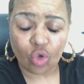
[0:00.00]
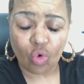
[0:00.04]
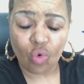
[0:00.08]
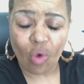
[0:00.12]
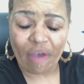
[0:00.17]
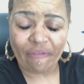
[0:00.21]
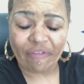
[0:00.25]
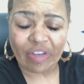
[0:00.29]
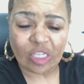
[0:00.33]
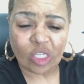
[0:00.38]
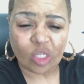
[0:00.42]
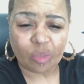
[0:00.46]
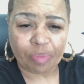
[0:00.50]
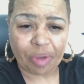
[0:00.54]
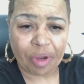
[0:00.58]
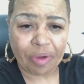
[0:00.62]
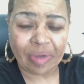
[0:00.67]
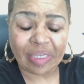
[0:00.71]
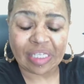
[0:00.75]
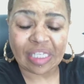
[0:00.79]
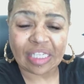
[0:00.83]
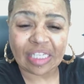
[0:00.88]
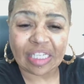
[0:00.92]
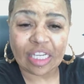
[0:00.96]
who have
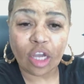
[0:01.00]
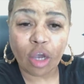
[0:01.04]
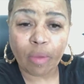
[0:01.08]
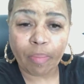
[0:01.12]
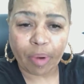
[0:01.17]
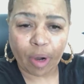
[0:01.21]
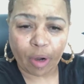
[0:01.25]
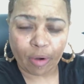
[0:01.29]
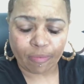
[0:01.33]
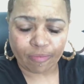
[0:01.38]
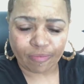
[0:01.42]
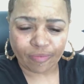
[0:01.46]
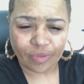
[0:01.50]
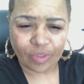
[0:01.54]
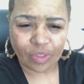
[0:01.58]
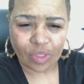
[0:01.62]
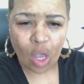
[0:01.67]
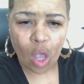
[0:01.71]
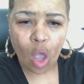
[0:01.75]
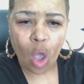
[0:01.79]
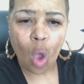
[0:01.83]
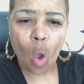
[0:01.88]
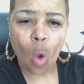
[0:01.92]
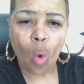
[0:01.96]
experienced
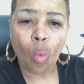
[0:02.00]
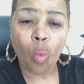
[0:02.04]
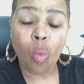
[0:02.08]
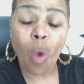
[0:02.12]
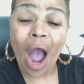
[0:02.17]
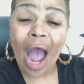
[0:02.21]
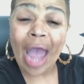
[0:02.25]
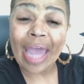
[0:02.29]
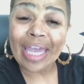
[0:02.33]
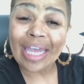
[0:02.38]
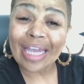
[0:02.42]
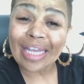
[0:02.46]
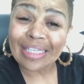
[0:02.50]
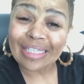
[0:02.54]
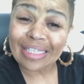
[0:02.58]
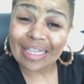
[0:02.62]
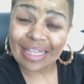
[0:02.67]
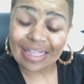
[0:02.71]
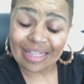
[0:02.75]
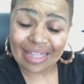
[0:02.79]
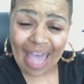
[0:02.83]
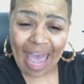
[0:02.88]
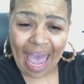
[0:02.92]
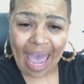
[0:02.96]
stillbirths, why is
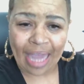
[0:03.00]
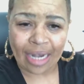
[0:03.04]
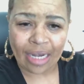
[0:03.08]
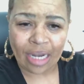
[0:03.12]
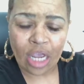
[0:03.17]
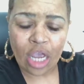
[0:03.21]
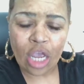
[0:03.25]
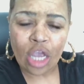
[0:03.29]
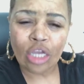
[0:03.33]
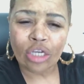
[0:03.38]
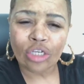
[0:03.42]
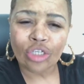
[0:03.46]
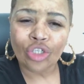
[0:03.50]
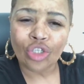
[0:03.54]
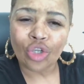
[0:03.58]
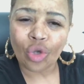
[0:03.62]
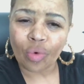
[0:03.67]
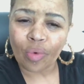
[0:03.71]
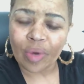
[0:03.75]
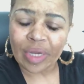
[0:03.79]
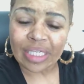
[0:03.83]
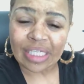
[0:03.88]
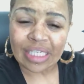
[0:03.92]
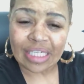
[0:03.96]
it that
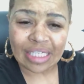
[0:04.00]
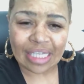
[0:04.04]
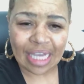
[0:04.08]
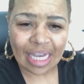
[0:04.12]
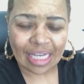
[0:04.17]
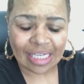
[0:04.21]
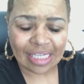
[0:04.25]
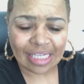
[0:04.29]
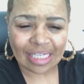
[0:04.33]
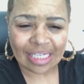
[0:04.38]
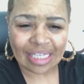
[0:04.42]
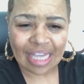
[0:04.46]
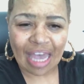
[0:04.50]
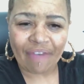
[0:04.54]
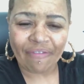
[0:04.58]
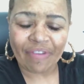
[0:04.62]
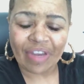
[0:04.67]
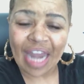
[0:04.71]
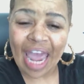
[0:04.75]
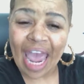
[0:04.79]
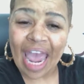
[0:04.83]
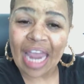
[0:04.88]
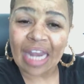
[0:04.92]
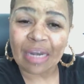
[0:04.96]
during 6,
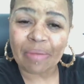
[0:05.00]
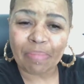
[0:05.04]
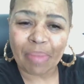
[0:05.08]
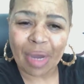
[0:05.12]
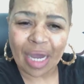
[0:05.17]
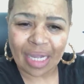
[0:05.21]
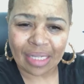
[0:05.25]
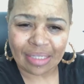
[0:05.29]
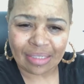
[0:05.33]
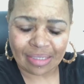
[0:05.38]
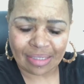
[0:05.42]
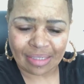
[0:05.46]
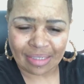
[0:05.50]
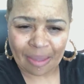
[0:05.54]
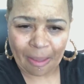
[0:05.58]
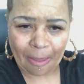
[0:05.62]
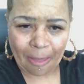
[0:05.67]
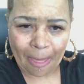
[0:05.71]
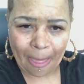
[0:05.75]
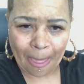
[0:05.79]
7, 8 months,